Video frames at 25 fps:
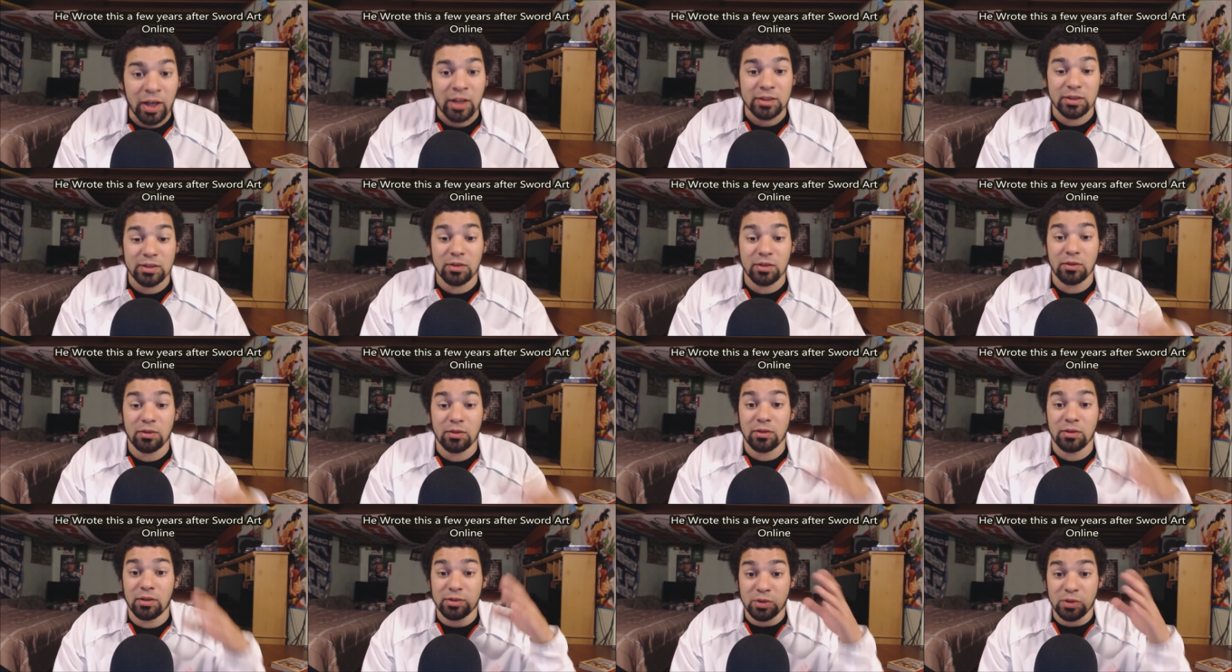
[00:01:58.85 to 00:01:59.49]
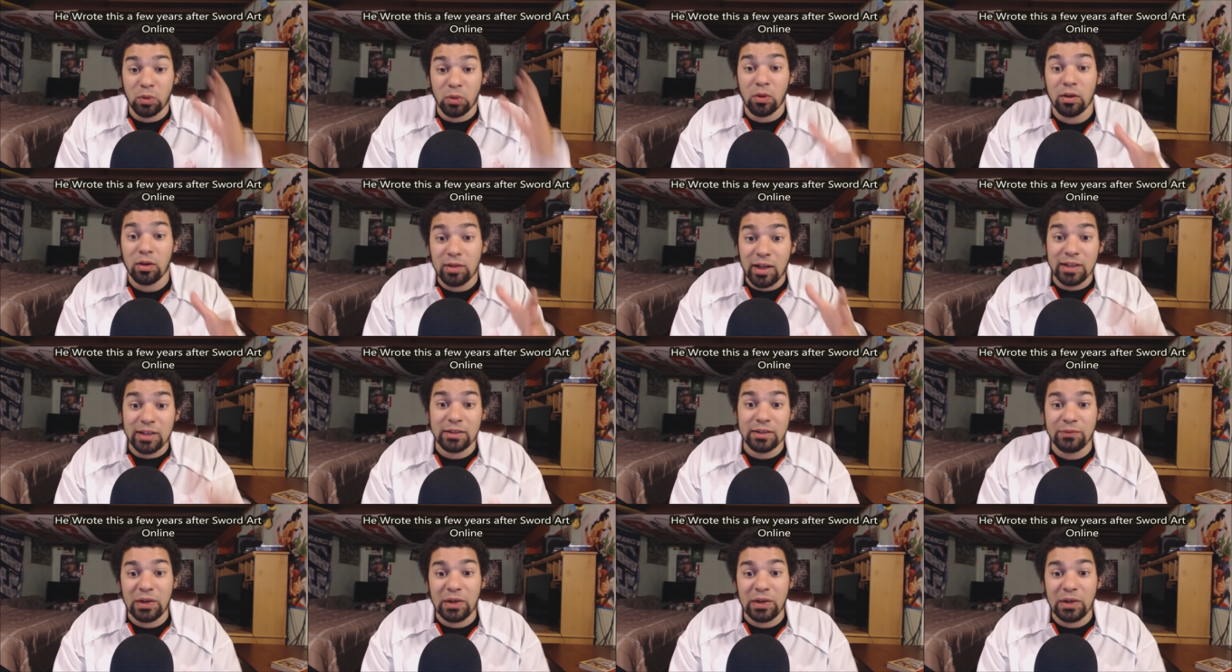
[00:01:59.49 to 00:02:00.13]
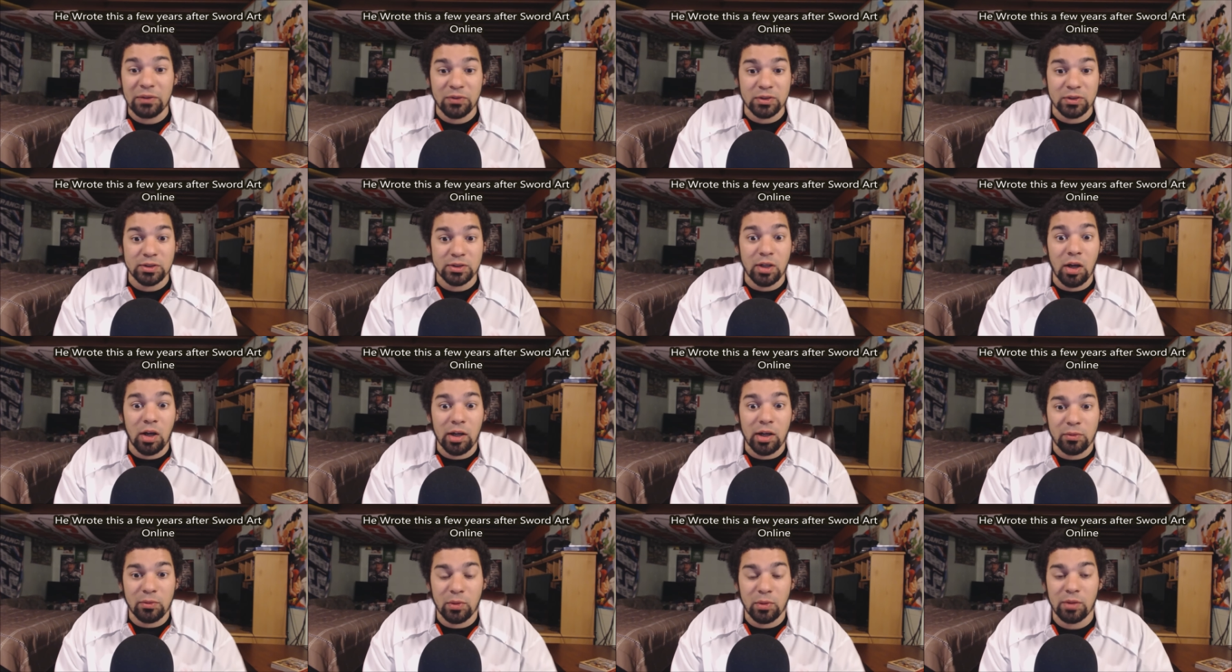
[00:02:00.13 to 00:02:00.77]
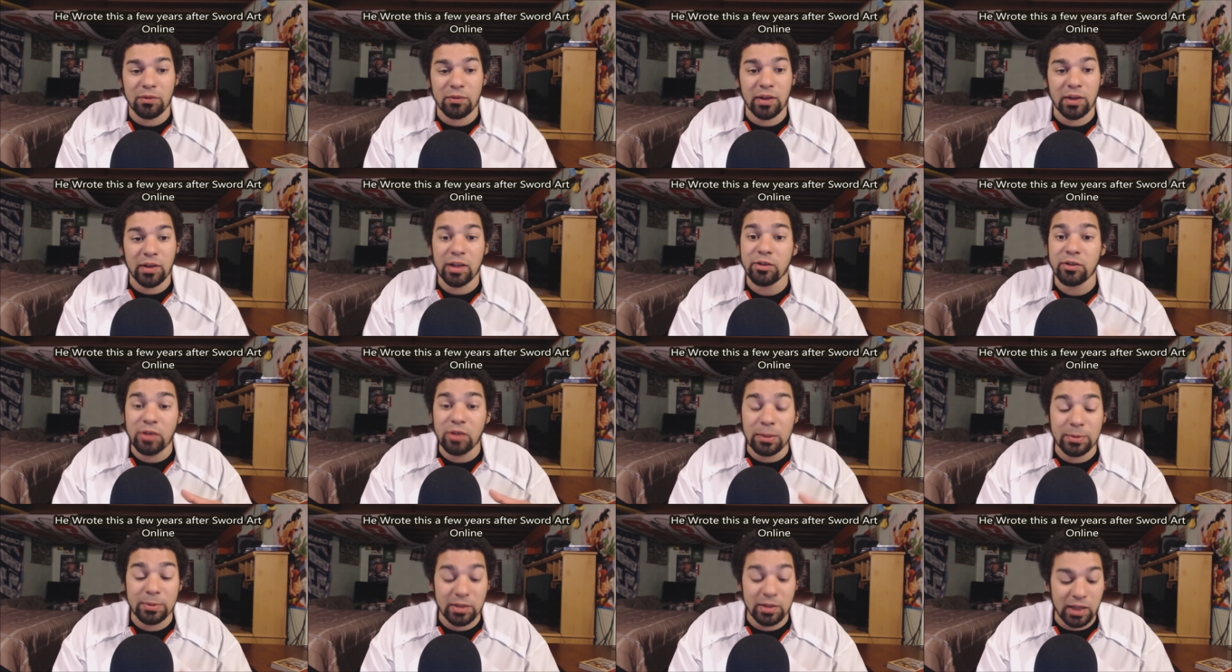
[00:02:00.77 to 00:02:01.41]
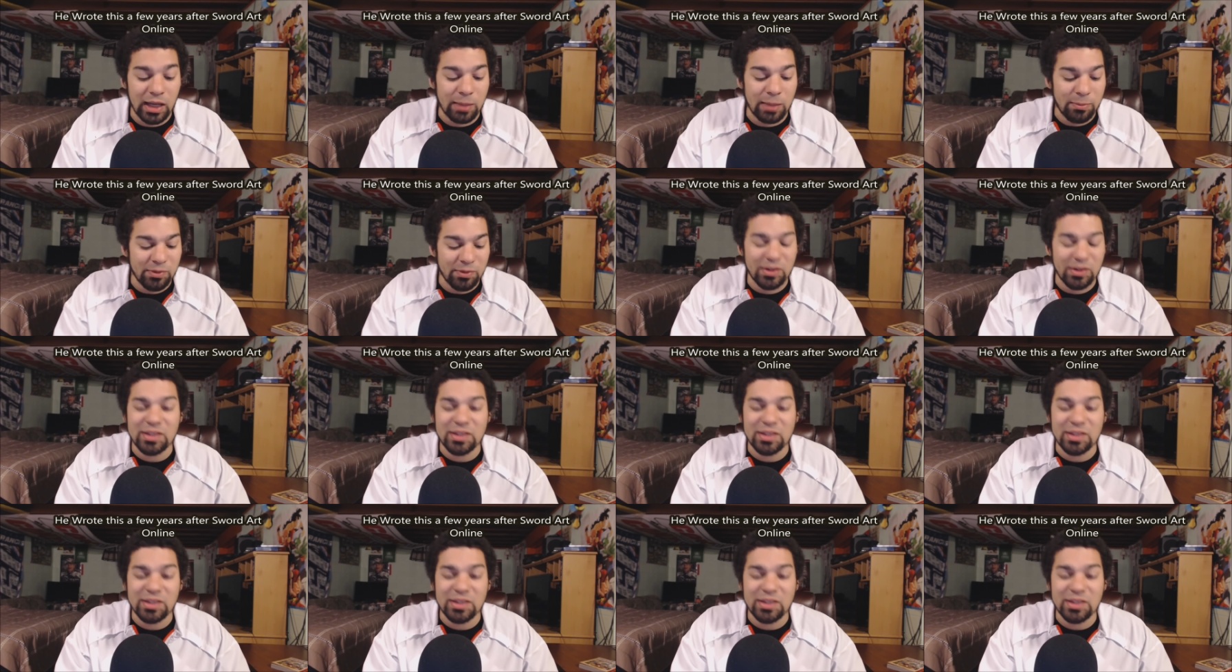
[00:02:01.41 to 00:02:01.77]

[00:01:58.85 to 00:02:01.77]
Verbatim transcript: So Sword Art Online, the very first arc, whenever they get trapped in a game,